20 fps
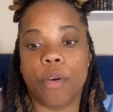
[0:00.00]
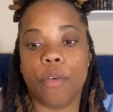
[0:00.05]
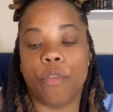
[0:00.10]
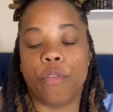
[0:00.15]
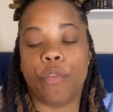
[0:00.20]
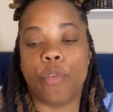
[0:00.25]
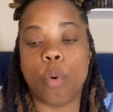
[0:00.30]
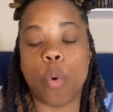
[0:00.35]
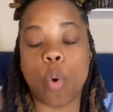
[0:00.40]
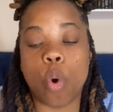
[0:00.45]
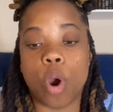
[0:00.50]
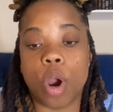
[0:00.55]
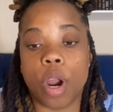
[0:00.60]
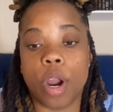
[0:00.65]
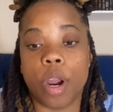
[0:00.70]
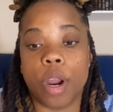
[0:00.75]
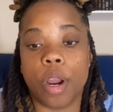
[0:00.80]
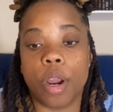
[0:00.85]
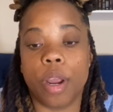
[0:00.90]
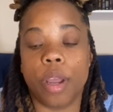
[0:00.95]

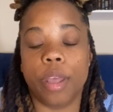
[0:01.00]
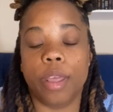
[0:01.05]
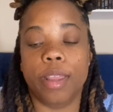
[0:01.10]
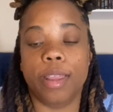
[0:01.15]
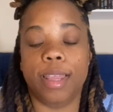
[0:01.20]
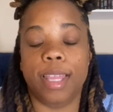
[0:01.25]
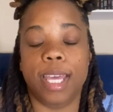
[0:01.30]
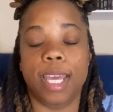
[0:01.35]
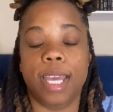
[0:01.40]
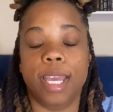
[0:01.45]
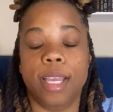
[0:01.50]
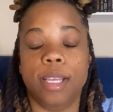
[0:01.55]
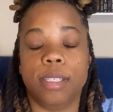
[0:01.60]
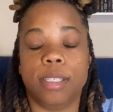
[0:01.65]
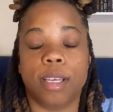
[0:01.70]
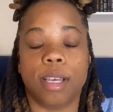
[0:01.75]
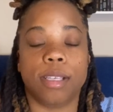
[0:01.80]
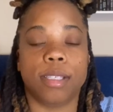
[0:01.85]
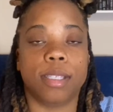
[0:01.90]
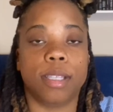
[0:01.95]
for the
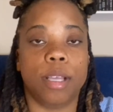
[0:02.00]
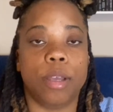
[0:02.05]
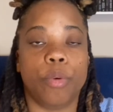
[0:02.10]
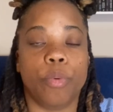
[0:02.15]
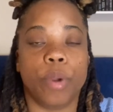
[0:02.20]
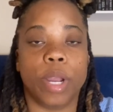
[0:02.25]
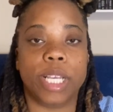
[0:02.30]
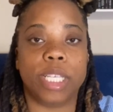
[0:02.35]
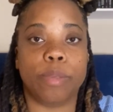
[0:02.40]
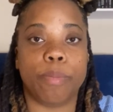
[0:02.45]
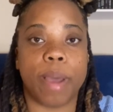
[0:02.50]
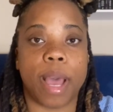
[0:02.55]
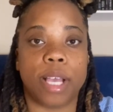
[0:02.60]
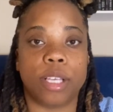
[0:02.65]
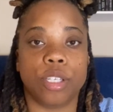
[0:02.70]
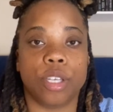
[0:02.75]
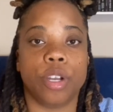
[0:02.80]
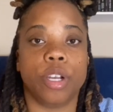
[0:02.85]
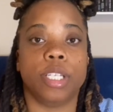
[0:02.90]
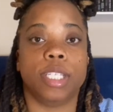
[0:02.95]
Tulsa Race
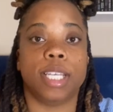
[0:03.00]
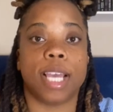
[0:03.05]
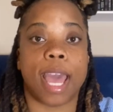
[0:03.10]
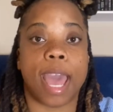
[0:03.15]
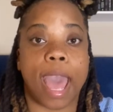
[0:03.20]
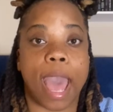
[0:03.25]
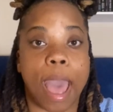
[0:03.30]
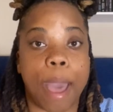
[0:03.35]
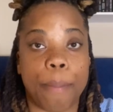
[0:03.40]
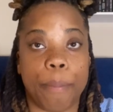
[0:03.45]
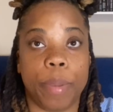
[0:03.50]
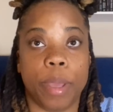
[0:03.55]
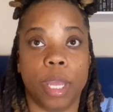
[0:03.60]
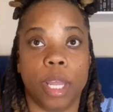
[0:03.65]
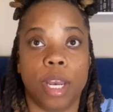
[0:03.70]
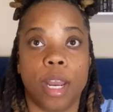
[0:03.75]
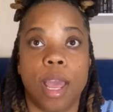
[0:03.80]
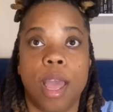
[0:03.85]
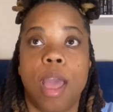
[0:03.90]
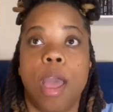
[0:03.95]
Massacre to
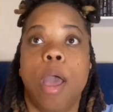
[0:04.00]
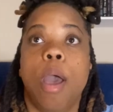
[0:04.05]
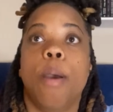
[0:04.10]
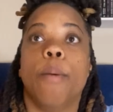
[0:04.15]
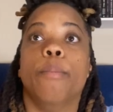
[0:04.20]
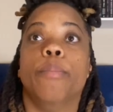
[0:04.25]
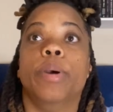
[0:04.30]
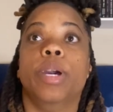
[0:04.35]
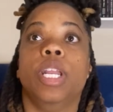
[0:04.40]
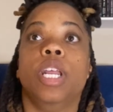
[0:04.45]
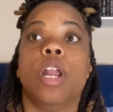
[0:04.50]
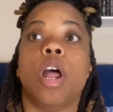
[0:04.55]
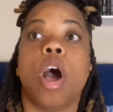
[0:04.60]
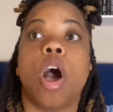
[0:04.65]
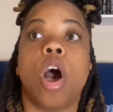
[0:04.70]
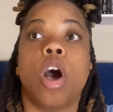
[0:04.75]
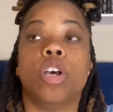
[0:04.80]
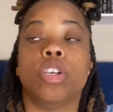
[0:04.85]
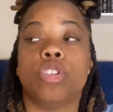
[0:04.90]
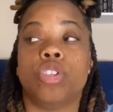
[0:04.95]
happen, but it
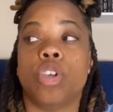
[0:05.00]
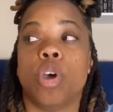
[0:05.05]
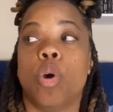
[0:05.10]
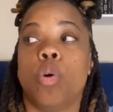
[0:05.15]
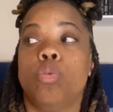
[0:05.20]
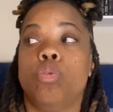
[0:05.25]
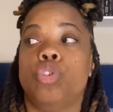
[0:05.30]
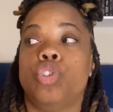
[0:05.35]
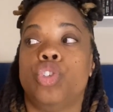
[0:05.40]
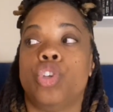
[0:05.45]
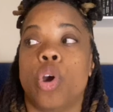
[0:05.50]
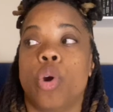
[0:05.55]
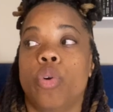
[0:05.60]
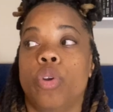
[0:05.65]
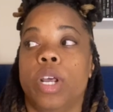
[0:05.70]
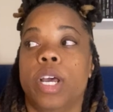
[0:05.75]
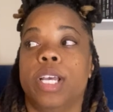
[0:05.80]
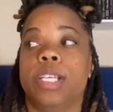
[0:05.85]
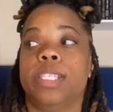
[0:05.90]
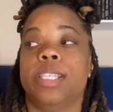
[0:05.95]
also showed
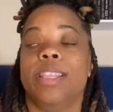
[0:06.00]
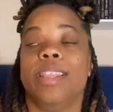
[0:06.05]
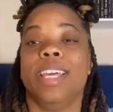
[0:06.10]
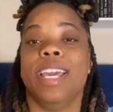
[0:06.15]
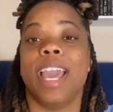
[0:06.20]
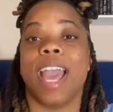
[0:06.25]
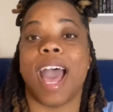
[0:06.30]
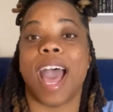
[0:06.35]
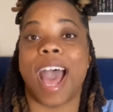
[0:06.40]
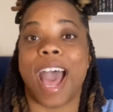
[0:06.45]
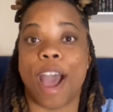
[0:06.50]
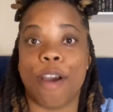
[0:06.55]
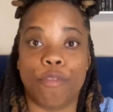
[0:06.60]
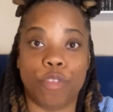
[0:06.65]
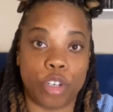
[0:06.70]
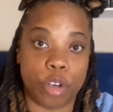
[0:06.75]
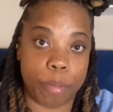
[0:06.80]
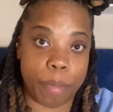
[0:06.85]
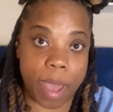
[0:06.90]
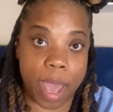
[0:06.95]
us the
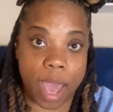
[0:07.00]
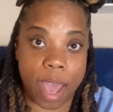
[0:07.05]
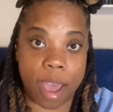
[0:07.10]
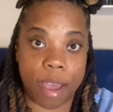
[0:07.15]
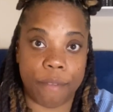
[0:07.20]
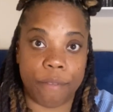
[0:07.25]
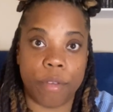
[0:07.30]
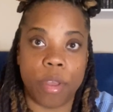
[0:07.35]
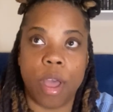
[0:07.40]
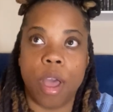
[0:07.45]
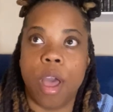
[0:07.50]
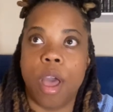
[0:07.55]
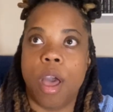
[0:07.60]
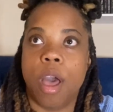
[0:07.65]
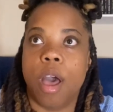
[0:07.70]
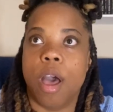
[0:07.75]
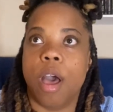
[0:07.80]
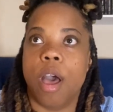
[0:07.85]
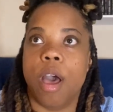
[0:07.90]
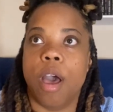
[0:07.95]
aftermath
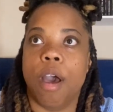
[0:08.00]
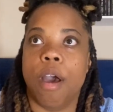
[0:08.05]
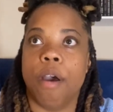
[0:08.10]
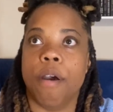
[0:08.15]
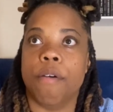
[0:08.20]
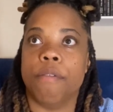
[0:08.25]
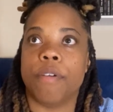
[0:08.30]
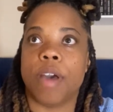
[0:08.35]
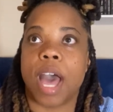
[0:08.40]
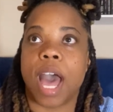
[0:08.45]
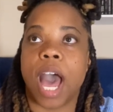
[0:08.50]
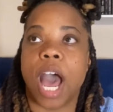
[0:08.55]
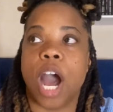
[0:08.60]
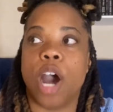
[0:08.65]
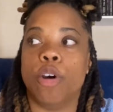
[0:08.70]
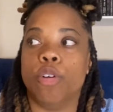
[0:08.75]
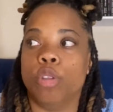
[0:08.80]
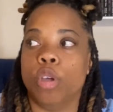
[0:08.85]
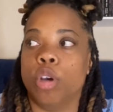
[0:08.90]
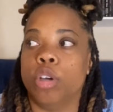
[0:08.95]
of
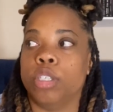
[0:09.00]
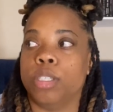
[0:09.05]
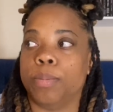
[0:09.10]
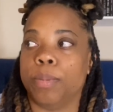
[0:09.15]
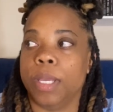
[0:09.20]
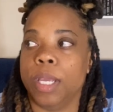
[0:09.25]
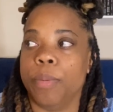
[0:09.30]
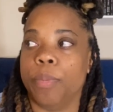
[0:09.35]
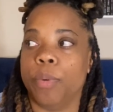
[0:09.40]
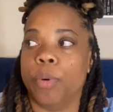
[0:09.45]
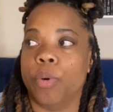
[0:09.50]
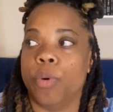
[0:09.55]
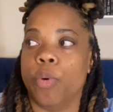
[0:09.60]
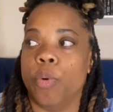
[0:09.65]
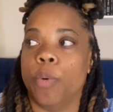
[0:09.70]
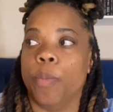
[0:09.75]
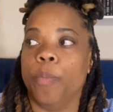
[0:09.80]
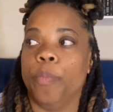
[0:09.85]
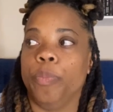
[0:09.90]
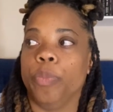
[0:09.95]
how those
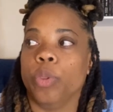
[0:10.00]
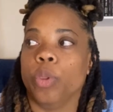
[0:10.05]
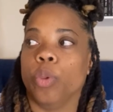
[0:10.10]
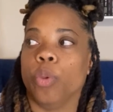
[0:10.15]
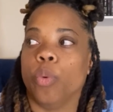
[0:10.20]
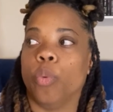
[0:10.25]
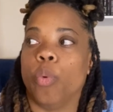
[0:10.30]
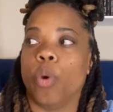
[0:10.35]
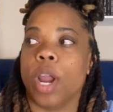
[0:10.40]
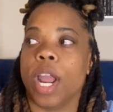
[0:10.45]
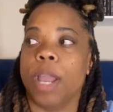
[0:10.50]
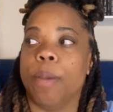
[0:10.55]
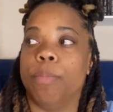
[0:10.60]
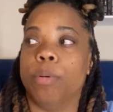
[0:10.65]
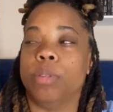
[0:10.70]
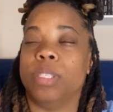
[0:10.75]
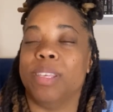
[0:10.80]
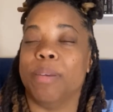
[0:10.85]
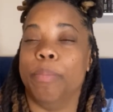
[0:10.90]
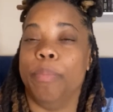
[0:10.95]
people were able
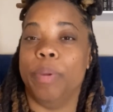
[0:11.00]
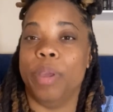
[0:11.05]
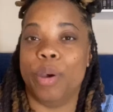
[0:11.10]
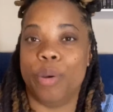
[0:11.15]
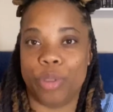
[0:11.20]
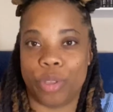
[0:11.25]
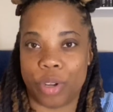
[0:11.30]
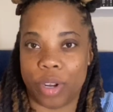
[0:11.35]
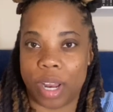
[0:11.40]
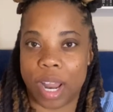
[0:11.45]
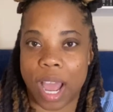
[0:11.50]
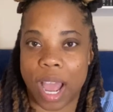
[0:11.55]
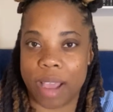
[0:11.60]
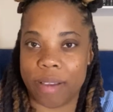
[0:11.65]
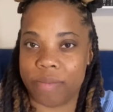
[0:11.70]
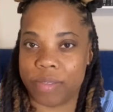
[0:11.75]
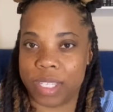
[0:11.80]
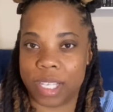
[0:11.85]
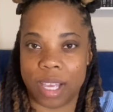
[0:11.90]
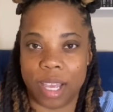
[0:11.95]
to build their
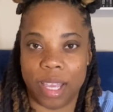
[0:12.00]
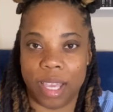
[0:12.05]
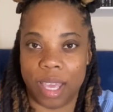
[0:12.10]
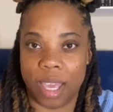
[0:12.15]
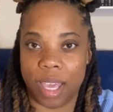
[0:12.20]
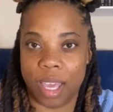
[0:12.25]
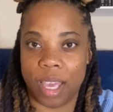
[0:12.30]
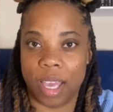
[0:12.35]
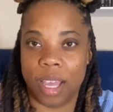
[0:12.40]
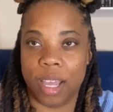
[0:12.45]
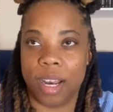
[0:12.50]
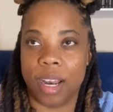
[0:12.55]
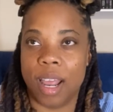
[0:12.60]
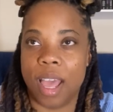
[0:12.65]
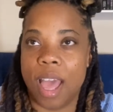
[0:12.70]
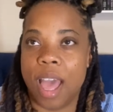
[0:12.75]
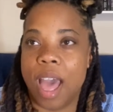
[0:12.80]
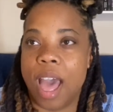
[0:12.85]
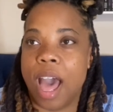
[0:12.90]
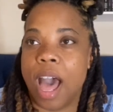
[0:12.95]
lives again,
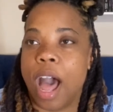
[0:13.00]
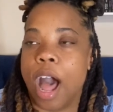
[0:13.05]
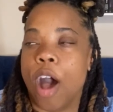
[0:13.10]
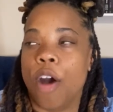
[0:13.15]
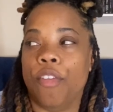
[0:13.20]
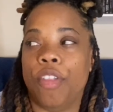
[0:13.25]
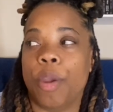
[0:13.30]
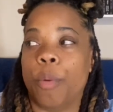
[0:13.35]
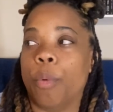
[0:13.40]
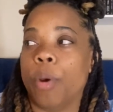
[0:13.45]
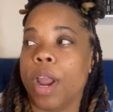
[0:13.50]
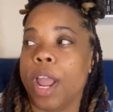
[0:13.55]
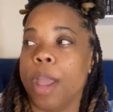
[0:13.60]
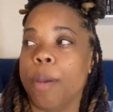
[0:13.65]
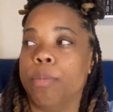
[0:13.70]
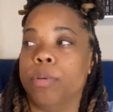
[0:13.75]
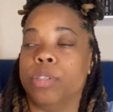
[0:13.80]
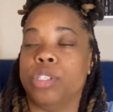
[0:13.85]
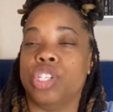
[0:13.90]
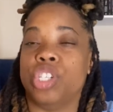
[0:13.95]
how they were
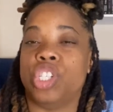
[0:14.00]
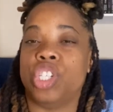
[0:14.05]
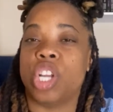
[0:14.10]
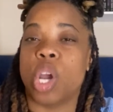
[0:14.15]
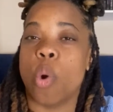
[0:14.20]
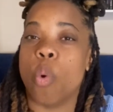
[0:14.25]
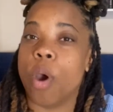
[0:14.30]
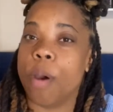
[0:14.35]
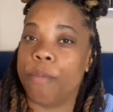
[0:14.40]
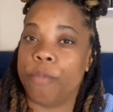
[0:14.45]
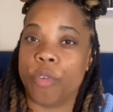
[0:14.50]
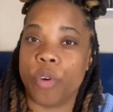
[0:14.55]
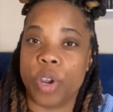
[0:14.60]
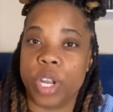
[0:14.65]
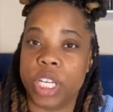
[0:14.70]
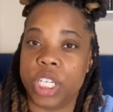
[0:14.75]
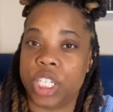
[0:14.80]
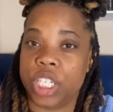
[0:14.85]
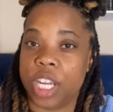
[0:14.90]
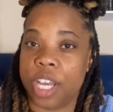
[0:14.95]
able to show up for
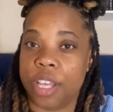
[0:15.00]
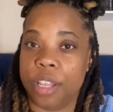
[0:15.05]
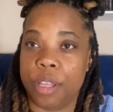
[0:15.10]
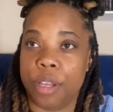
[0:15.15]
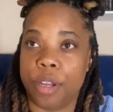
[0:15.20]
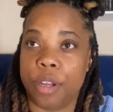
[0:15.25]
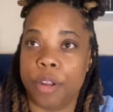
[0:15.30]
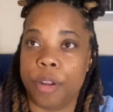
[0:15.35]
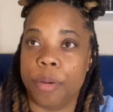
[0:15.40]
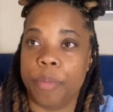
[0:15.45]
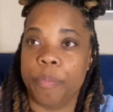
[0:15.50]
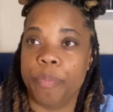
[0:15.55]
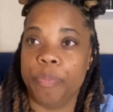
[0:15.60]
each other